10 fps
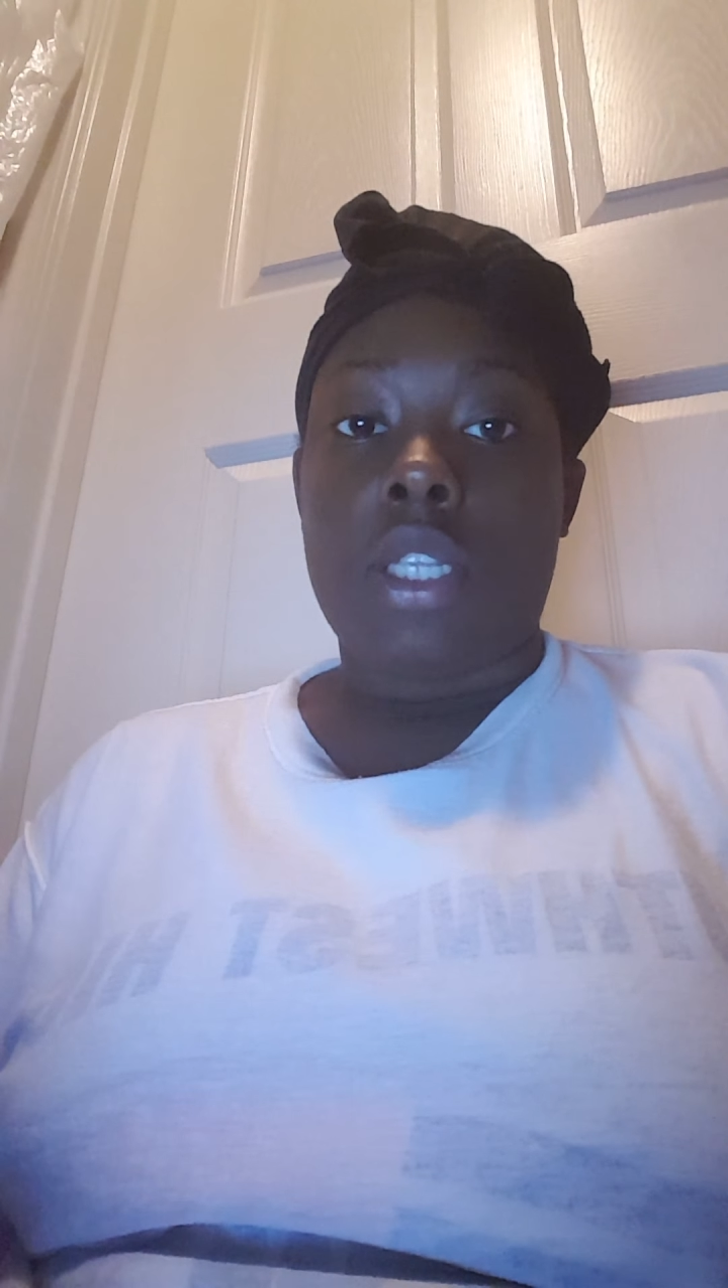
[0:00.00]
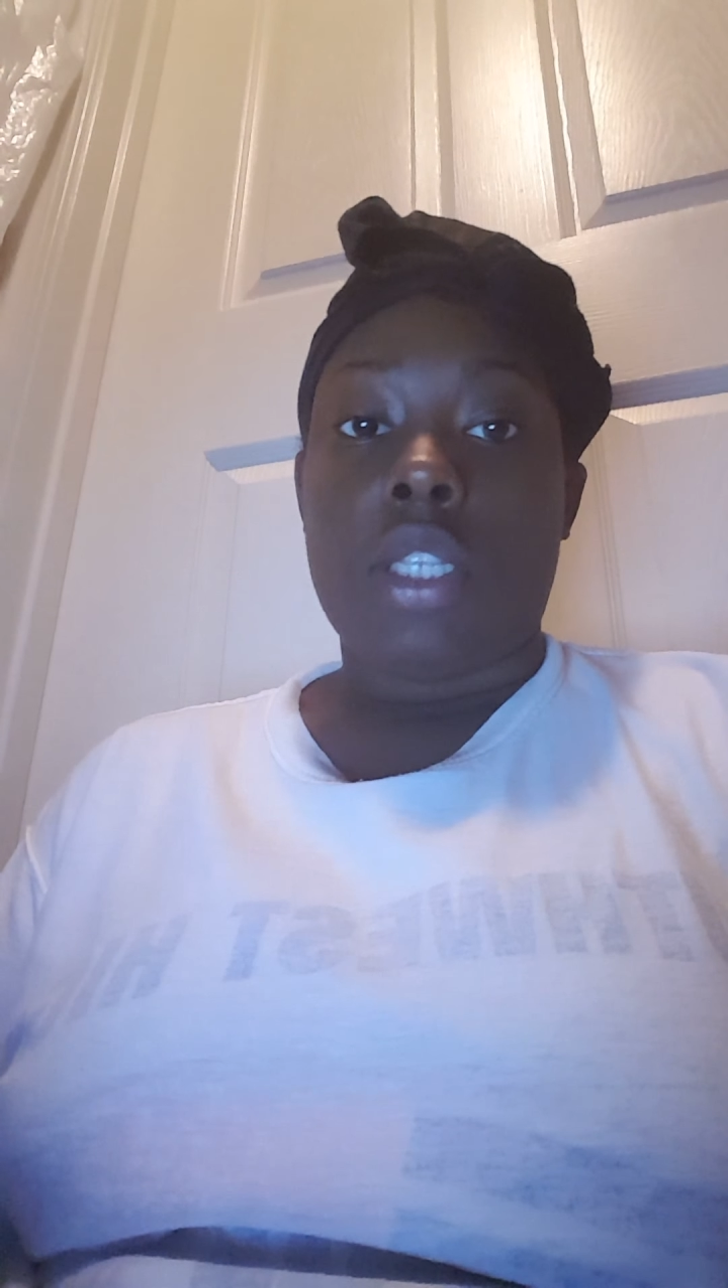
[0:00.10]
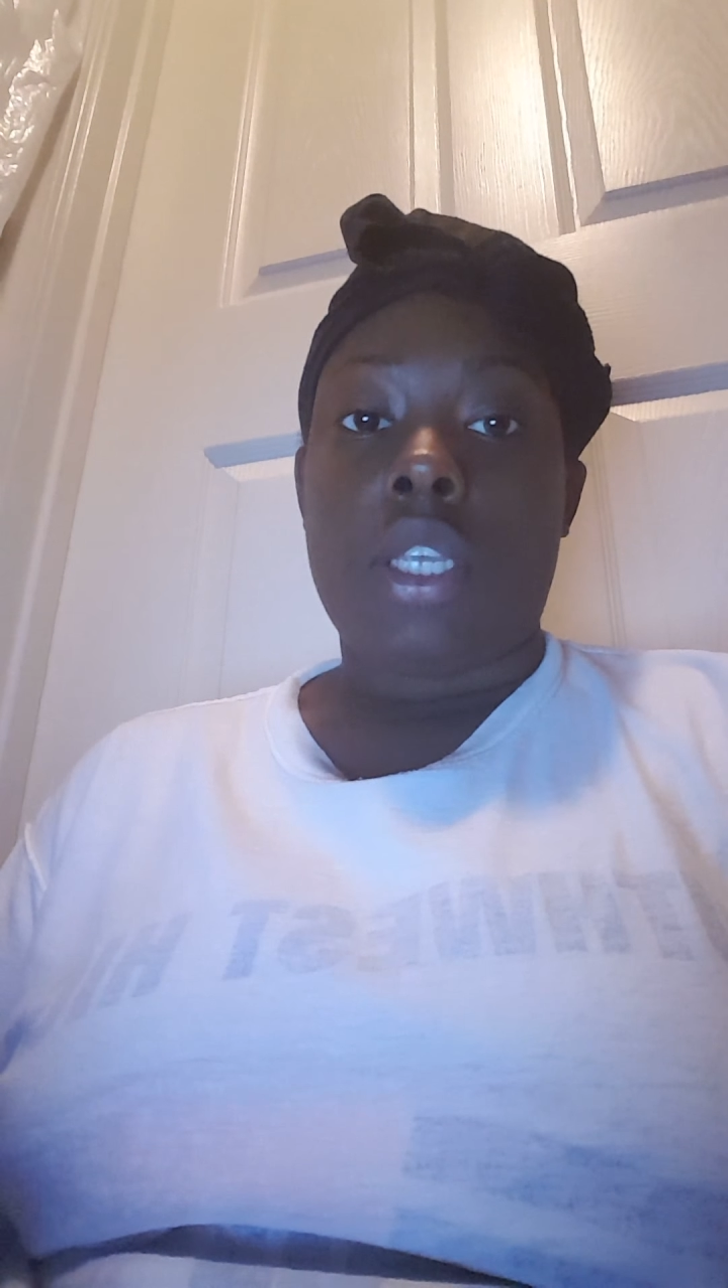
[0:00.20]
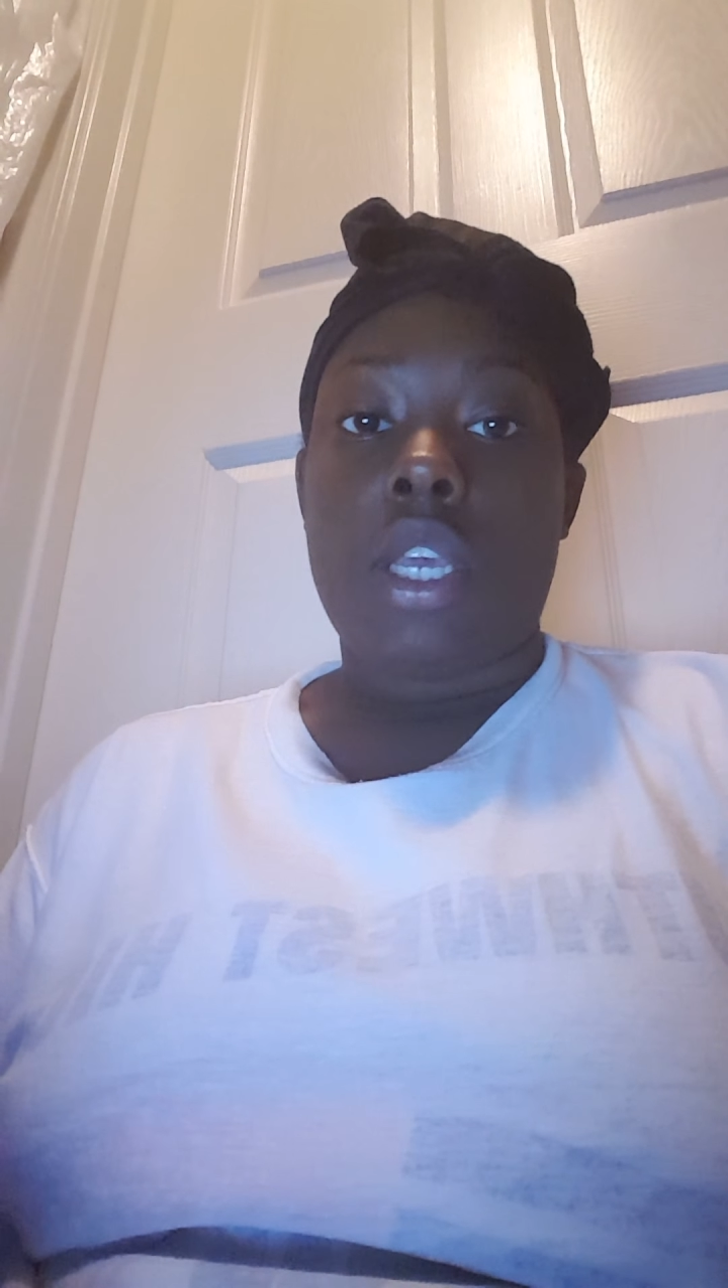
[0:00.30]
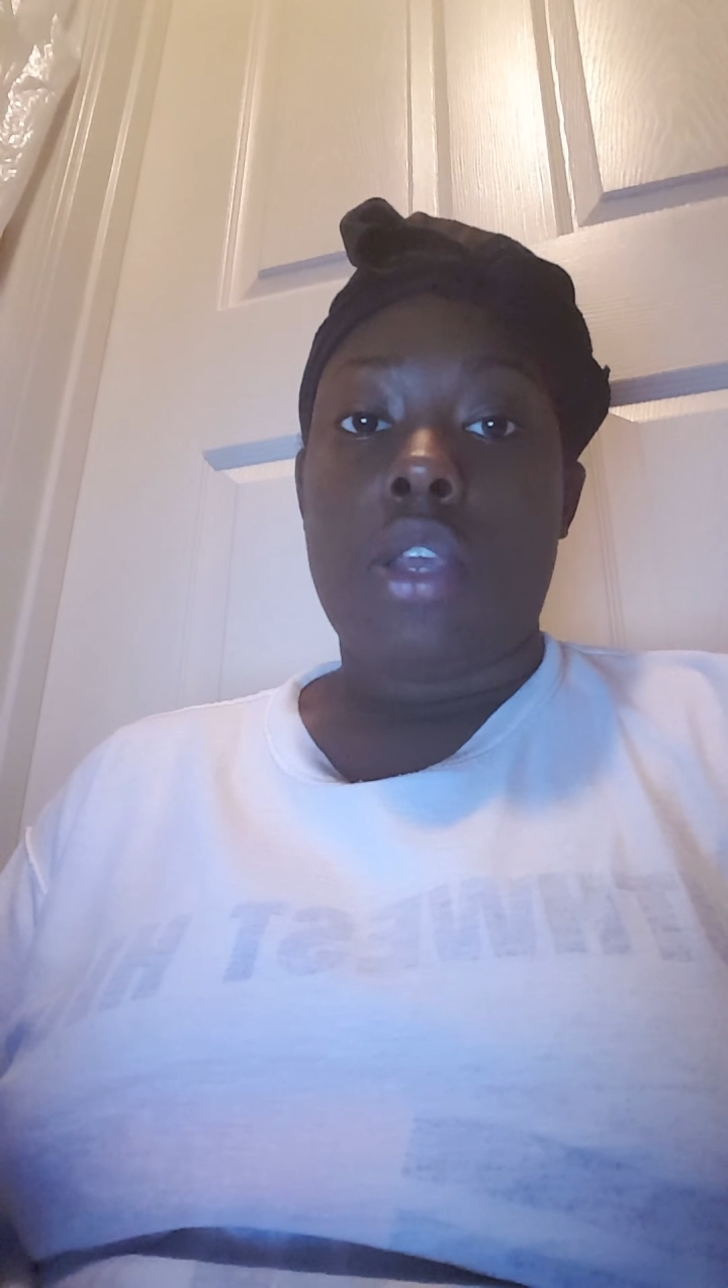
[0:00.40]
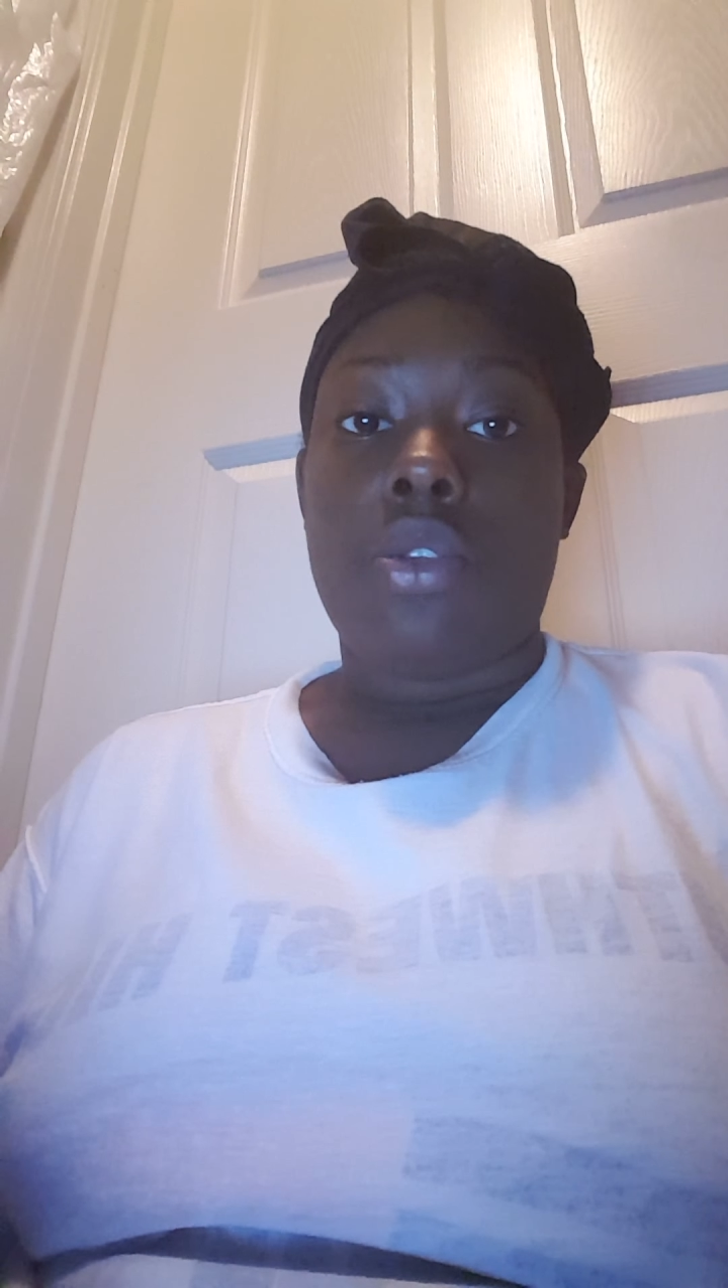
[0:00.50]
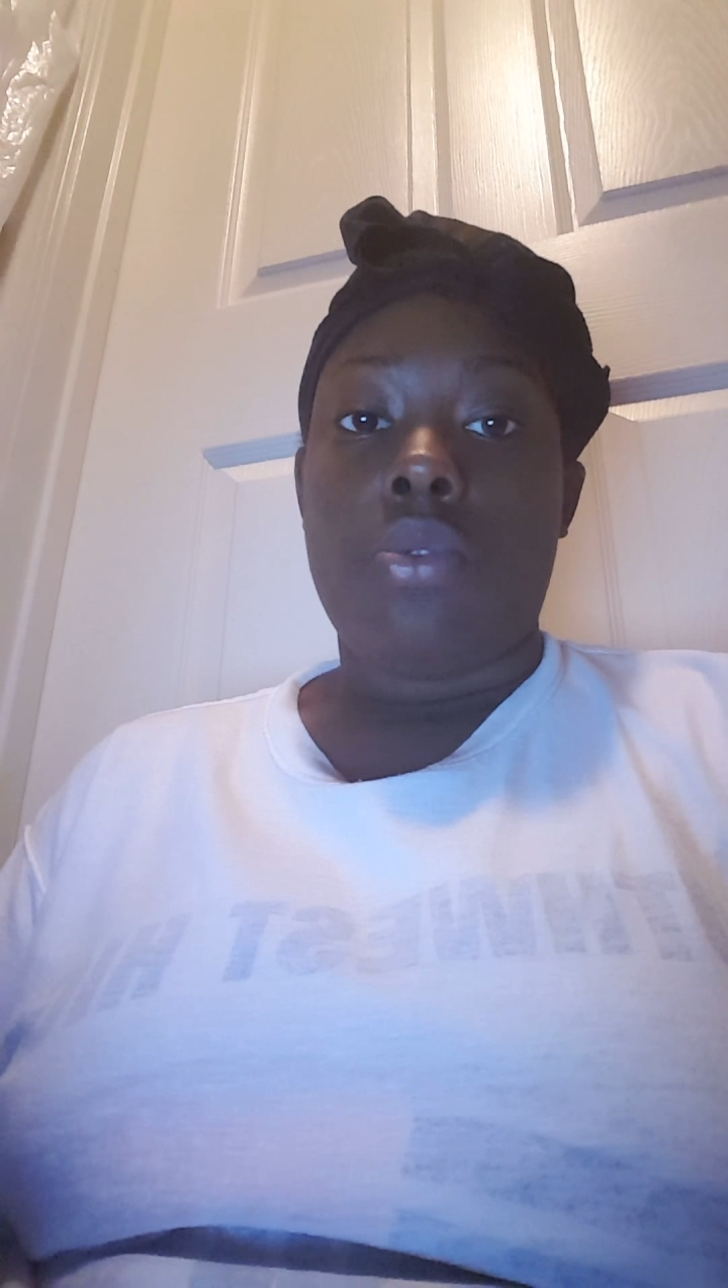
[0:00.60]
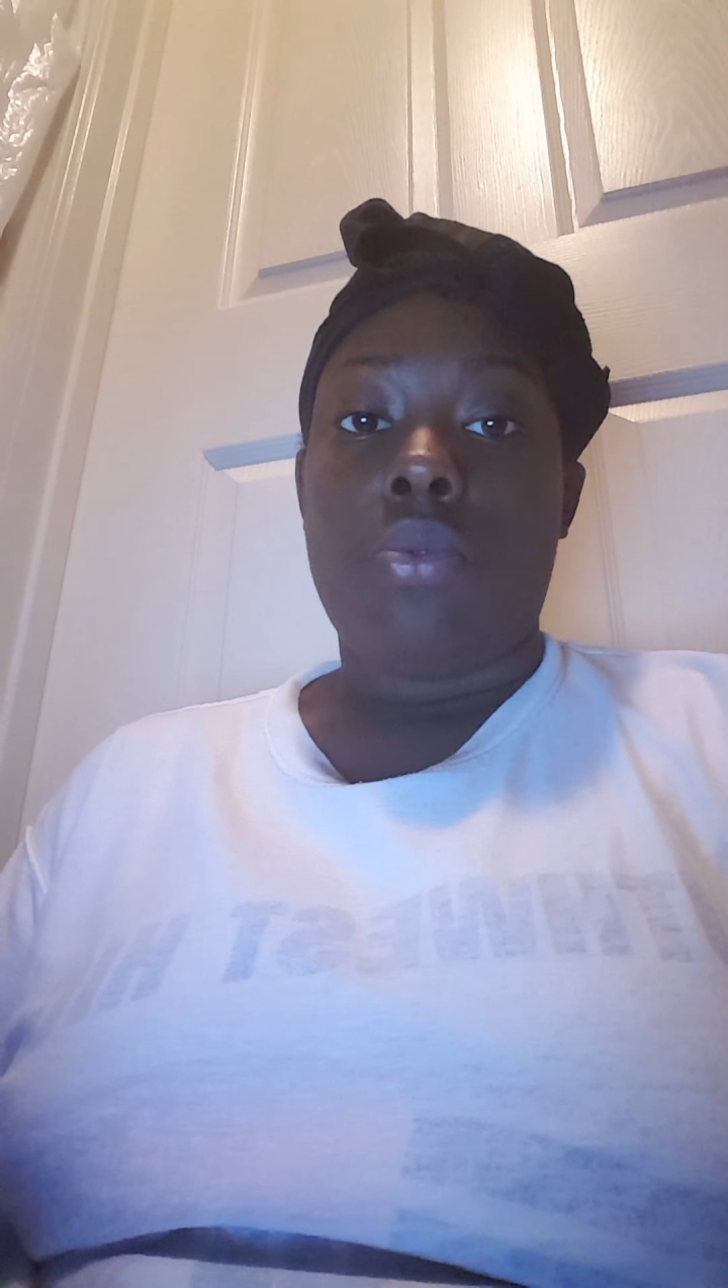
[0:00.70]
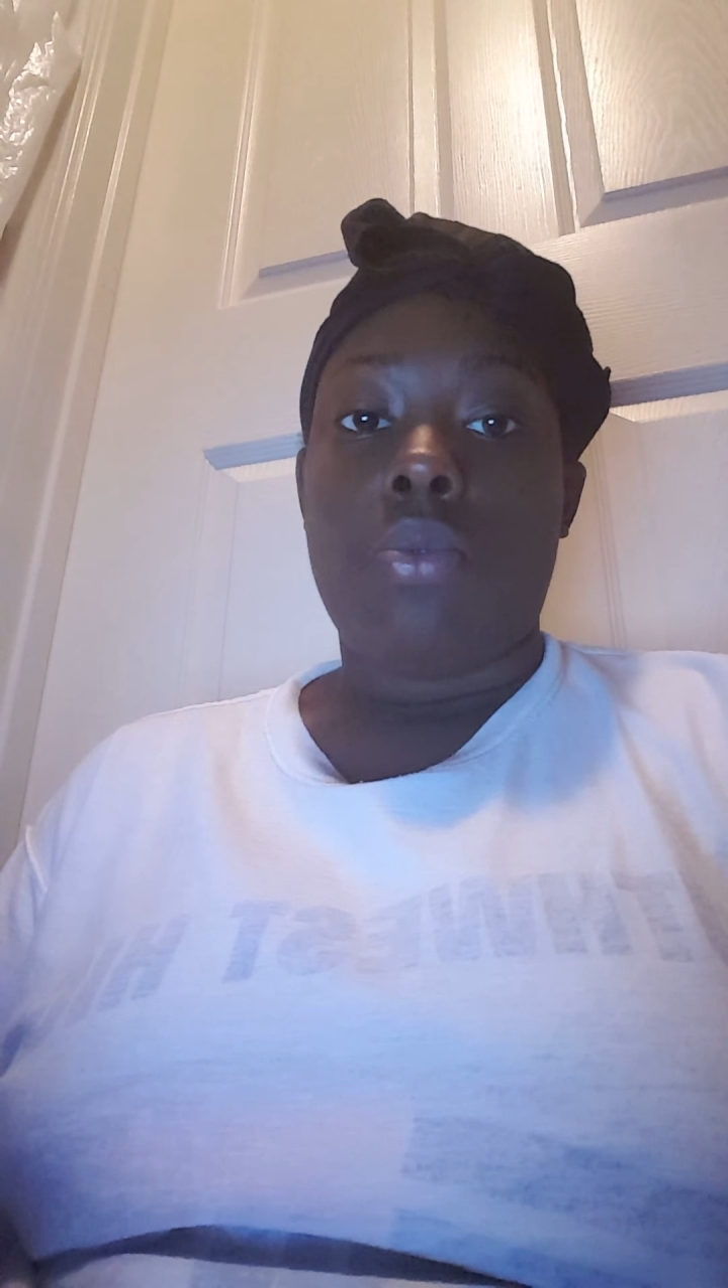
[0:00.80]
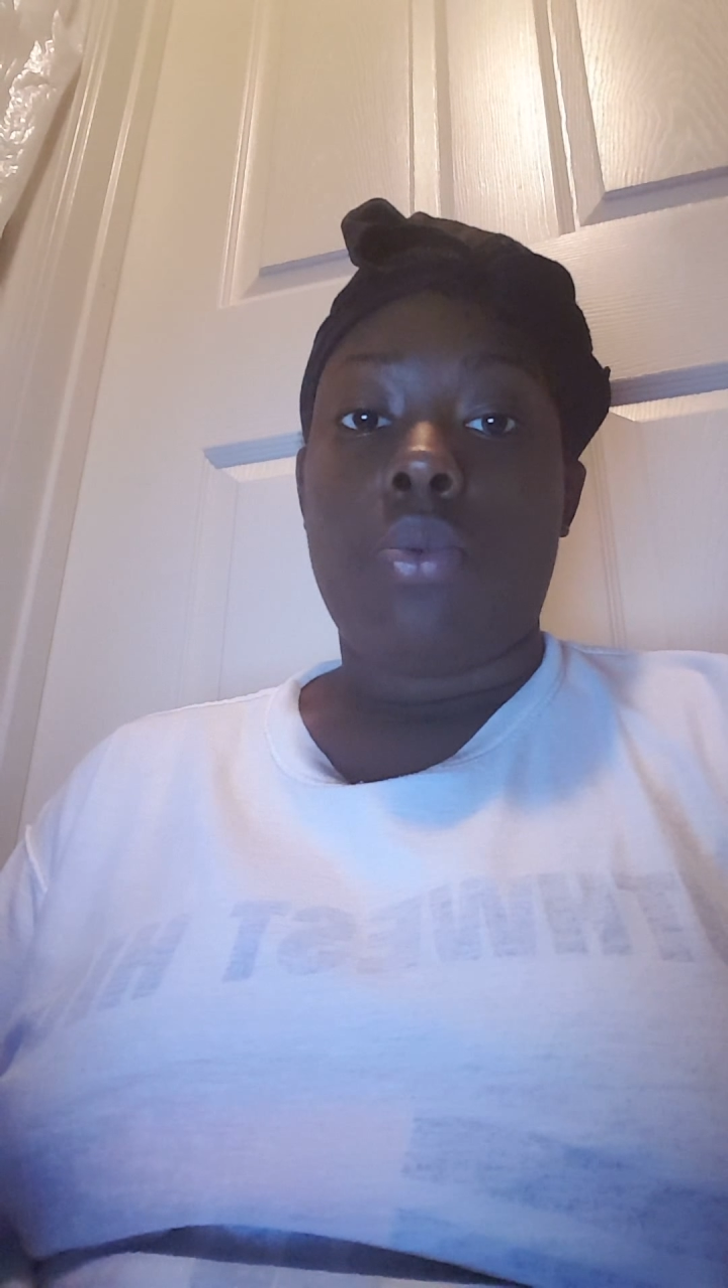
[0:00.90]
They tell you